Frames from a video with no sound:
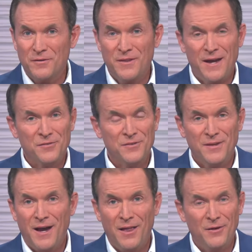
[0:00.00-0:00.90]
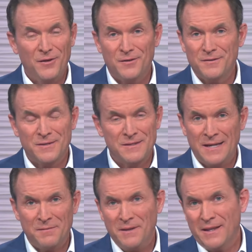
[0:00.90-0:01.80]
hundred thousand dollar.
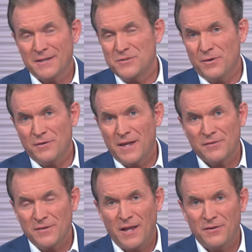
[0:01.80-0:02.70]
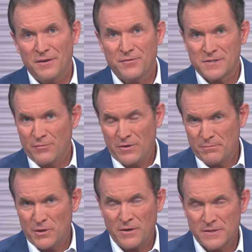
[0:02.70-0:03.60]
That can be like a two hundred thousand dollar difference. I wrote
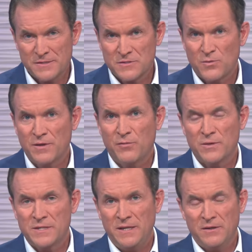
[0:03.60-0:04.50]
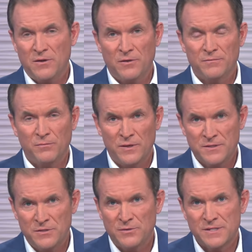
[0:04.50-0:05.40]
a book on this in 2014 called
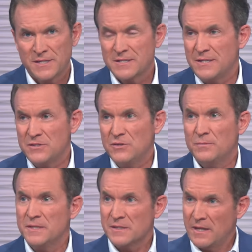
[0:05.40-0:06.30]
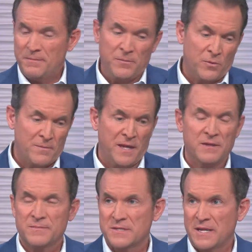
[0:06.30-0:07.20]
"What to Do at 62" because a lot of people were
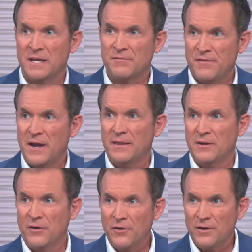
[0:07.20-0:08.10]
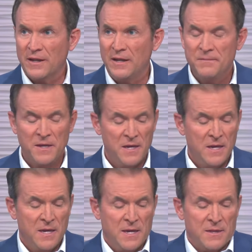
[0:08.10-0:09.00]
making the mistake of filing early.
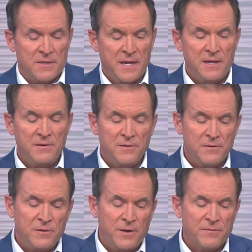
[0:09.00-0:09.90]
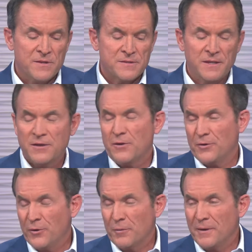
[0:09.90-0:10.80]
Mm-hmm. Then you have this thing
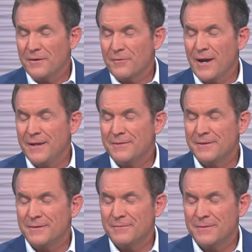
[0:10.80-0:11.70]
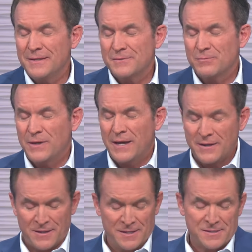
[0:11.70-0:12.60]
called IRMAA, right? The, is we
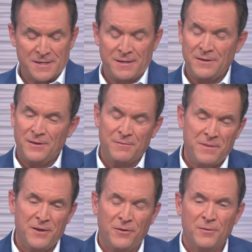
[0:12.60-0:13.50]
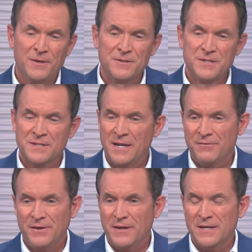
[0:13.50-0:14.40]
had a client say, "You know, I met Irma, and she's not
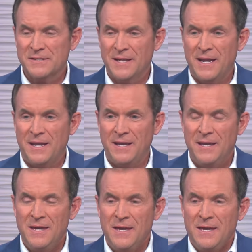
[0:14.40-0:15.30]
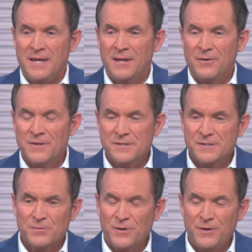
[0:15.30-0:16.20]
a very nice lady." you know,
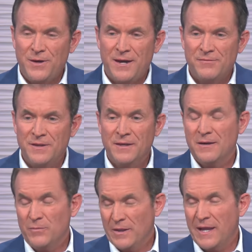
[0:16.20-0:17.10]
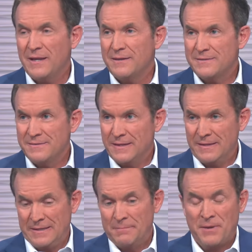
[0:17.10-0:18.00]
this is where you have income-related
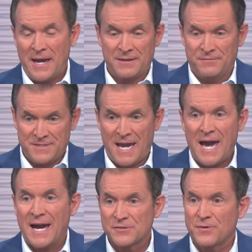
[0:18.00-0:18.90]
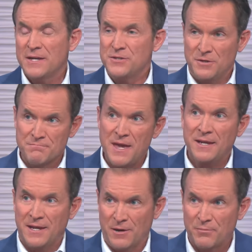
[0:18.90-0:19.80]
uh, impact of tax, right, to your
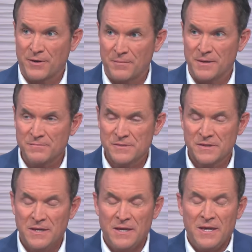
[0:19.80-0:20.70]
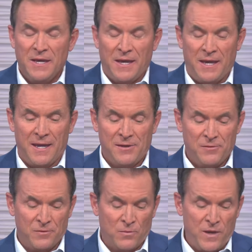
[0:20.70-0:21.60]
Medicare right. premiums. Yep.
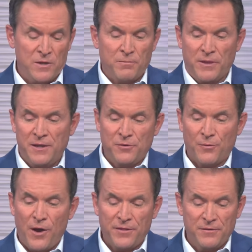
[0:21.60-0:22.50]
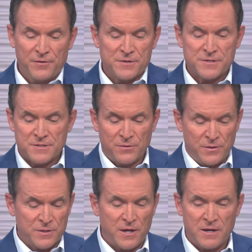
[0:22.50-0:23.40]
And the way you plan your Roth conversion, so
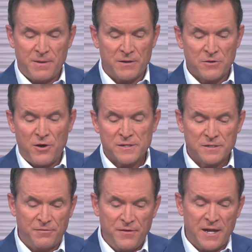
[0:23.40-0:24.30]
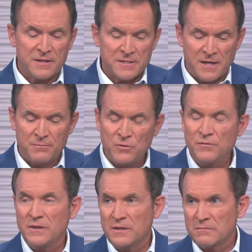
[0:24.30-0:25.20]
you know, talk about cause and effect, it's kind of
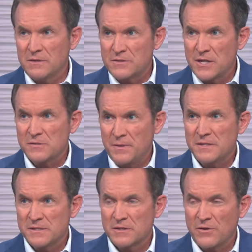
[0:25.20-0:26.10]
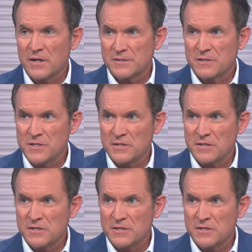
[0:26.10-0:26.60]
moving the, the chess pieces across the